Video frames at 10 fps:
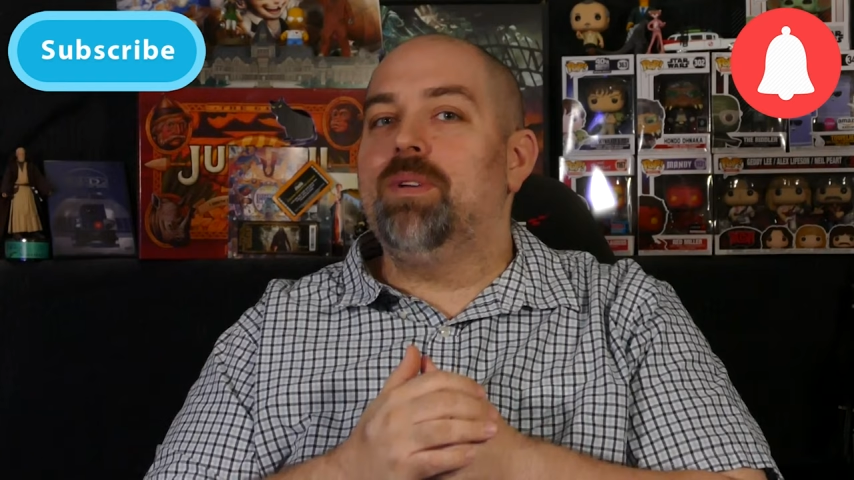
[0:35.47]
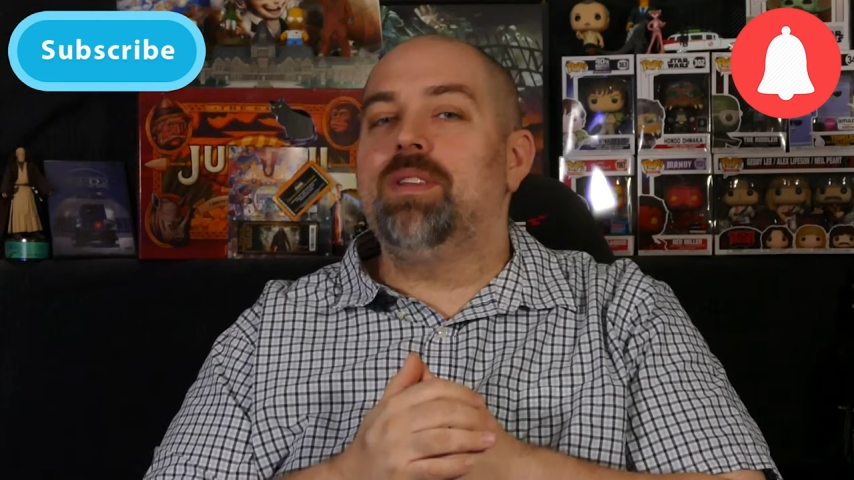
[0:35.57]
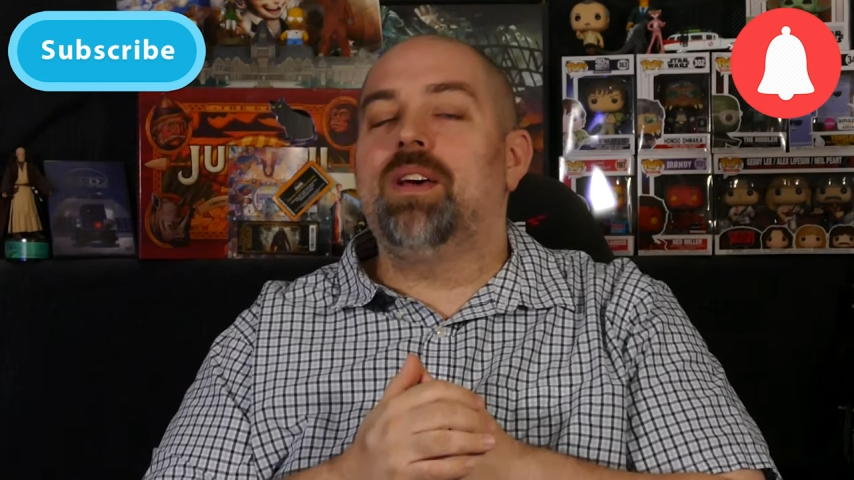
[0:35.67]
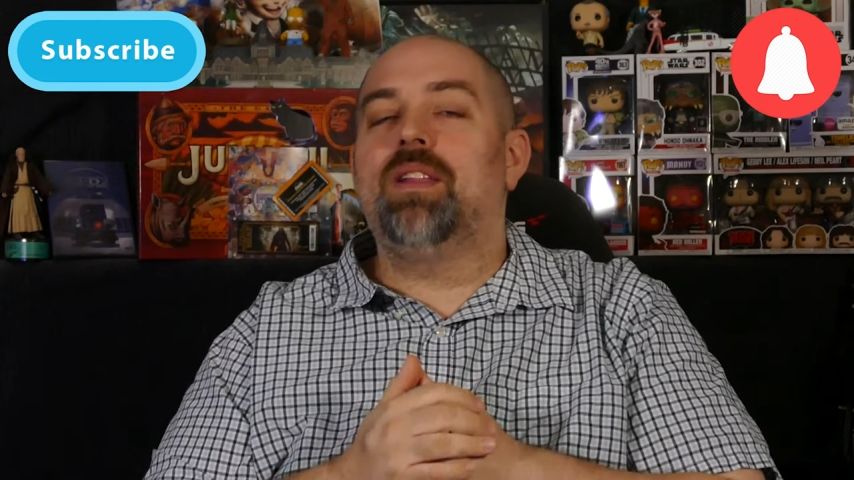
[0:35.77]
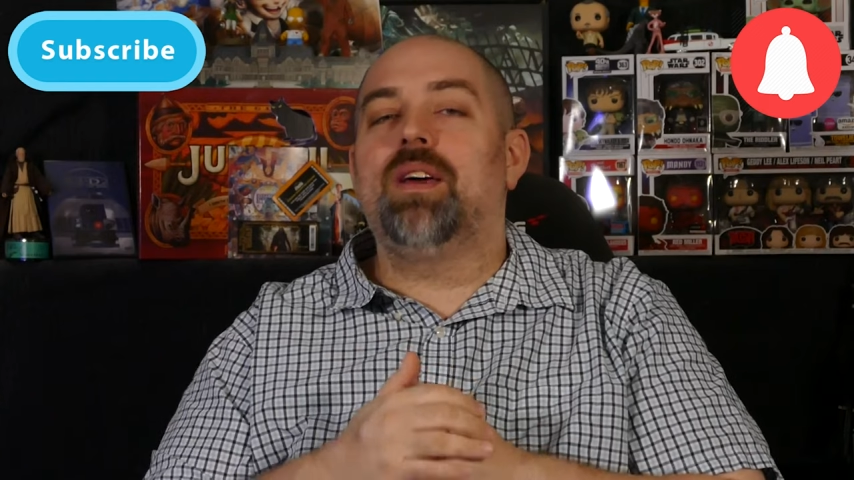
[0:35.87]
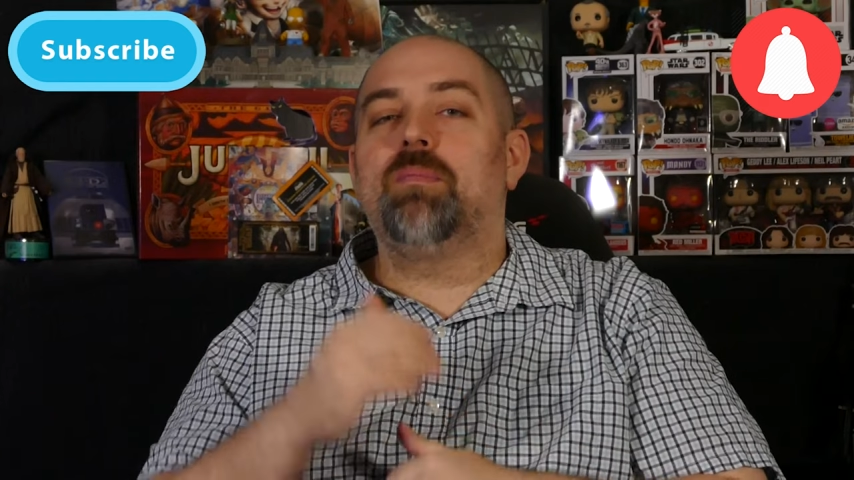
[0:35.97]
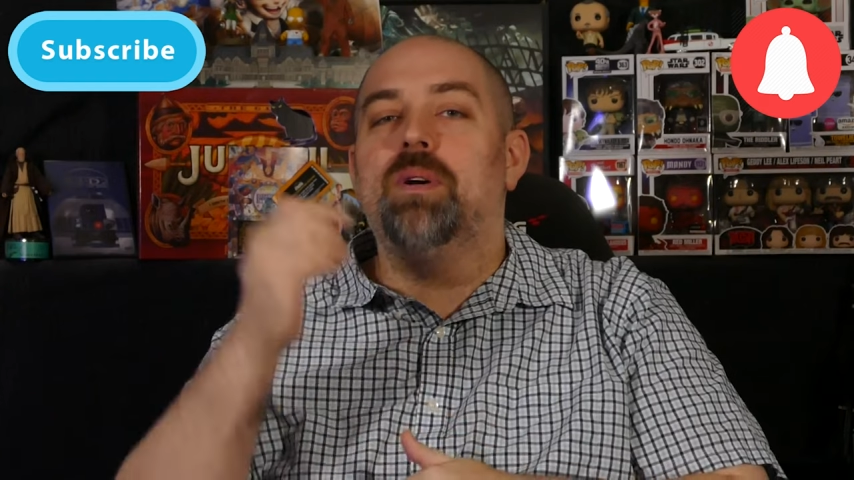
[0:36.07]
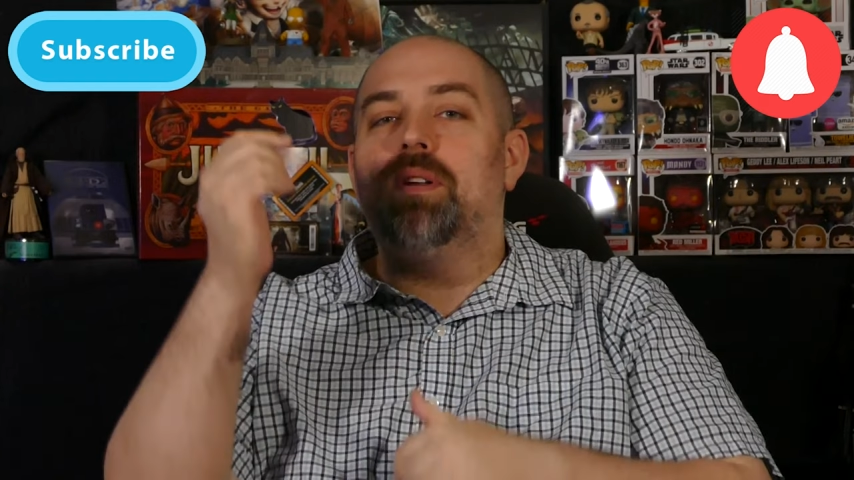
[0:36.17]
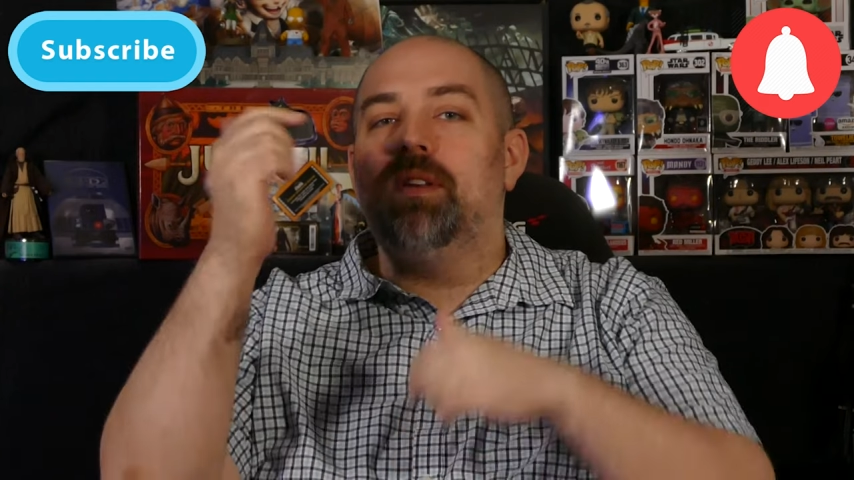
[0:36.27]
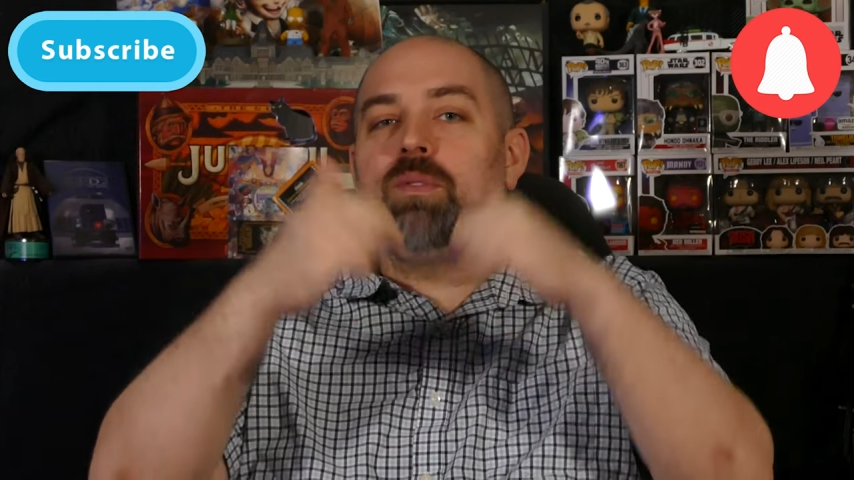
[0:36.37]
Hit that like
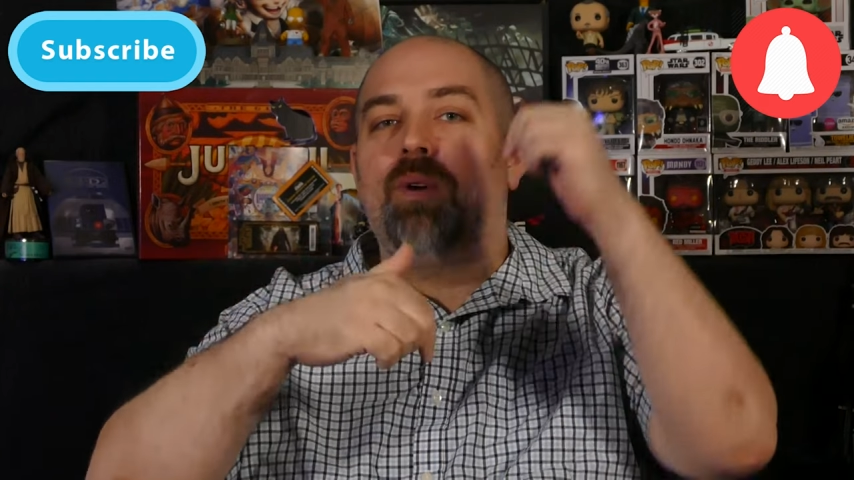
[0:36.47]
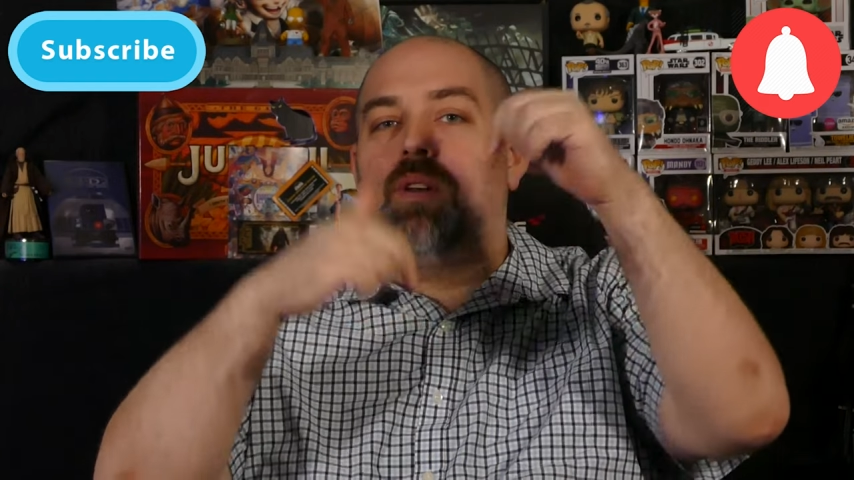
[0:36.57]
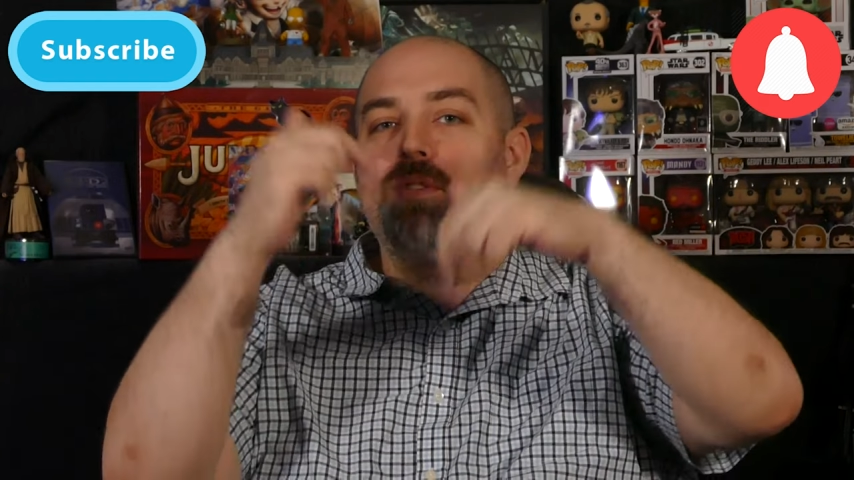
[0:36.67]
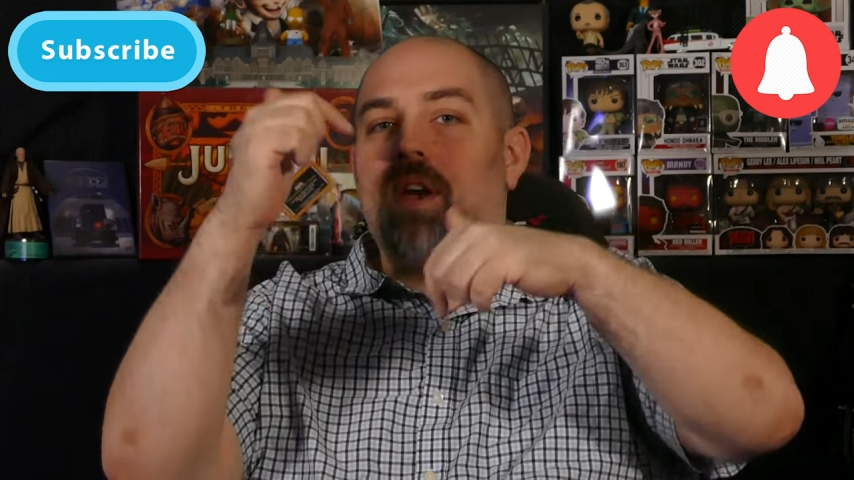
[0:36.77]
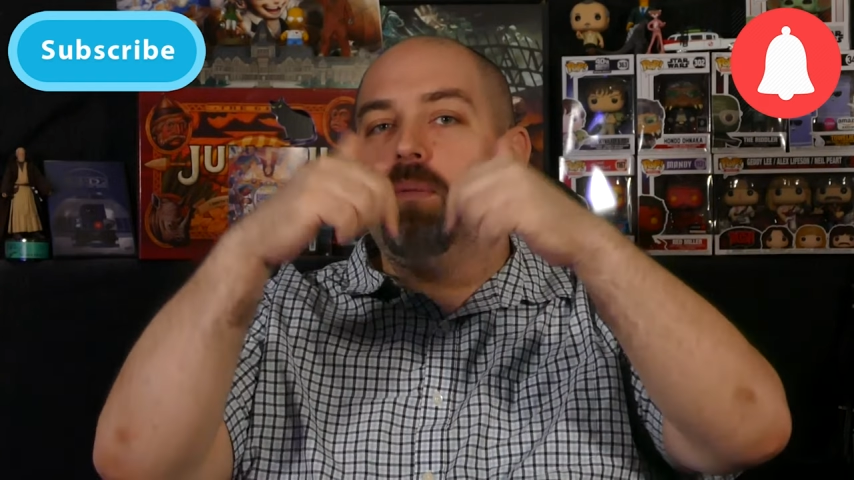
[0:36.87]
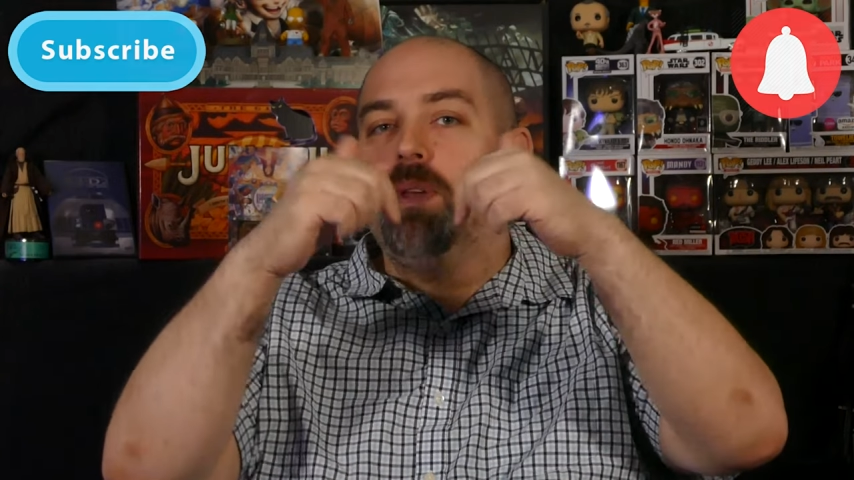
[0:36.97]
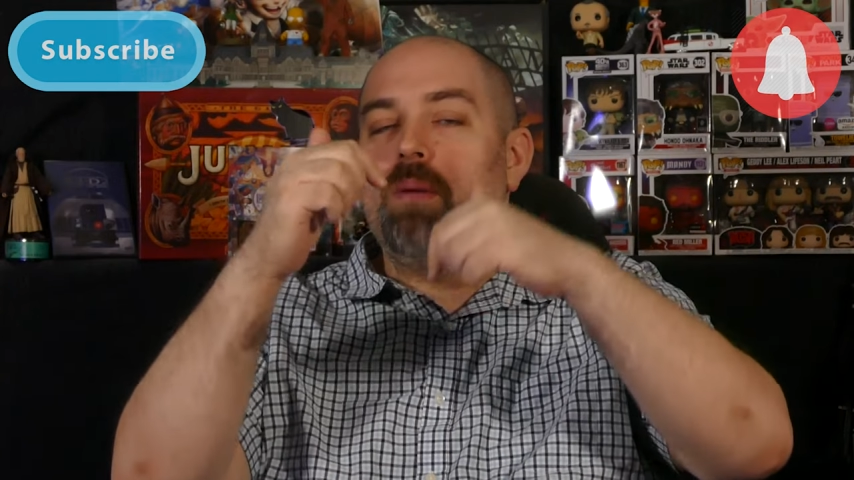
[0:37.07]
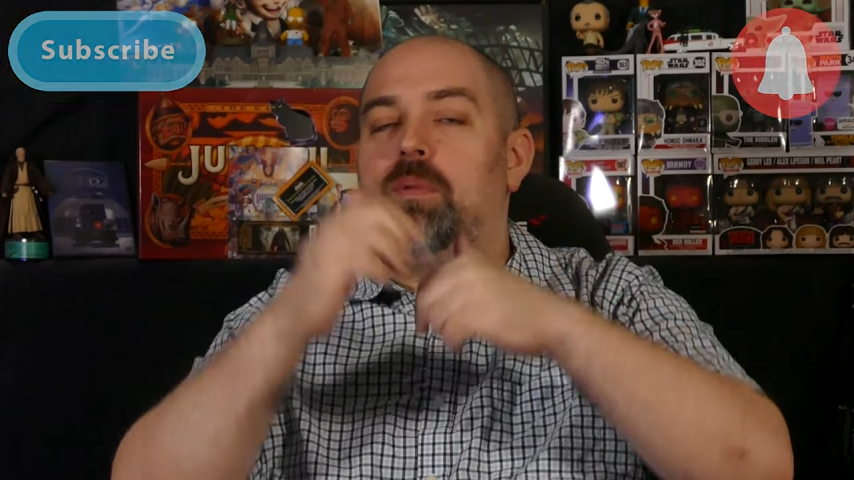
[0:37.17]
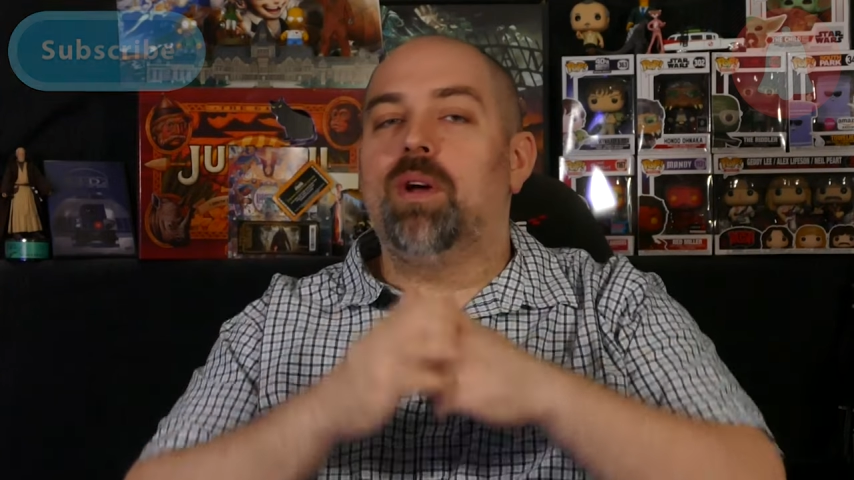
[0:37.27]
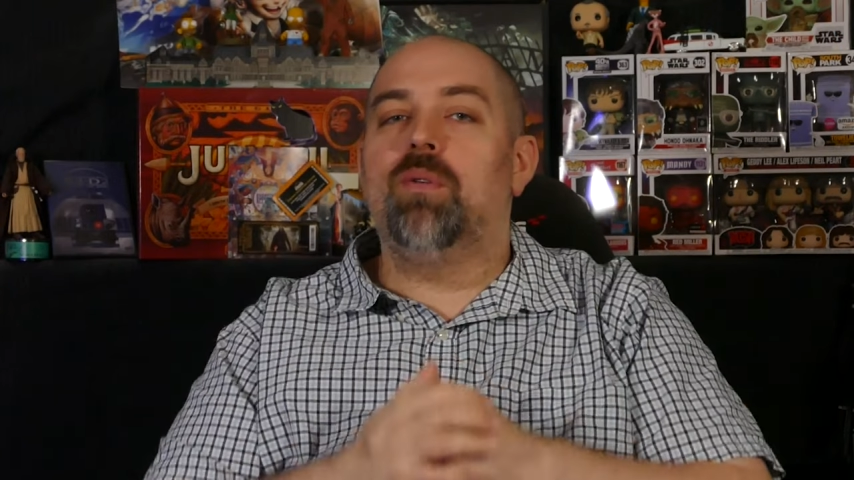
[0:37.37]
button as well as
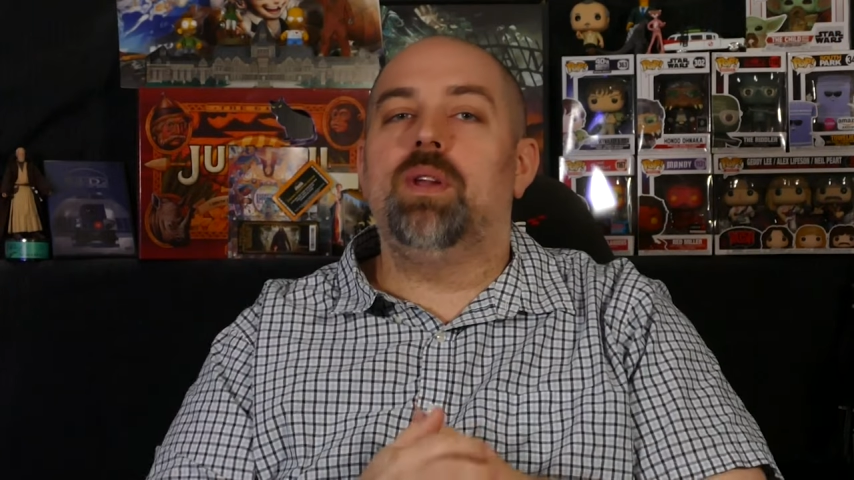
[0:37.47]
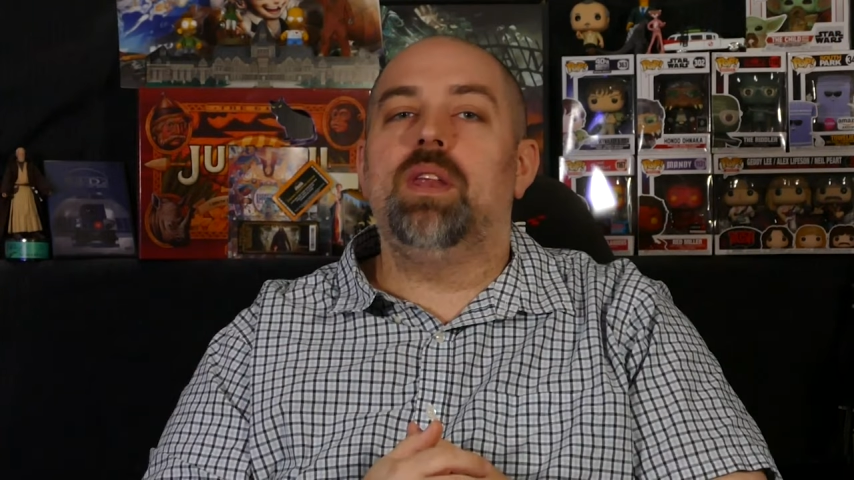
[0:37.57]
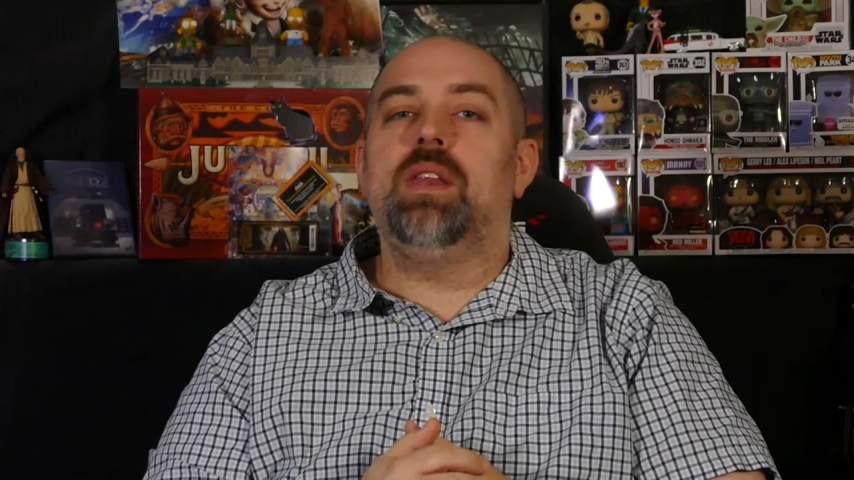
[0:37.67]
commenting below on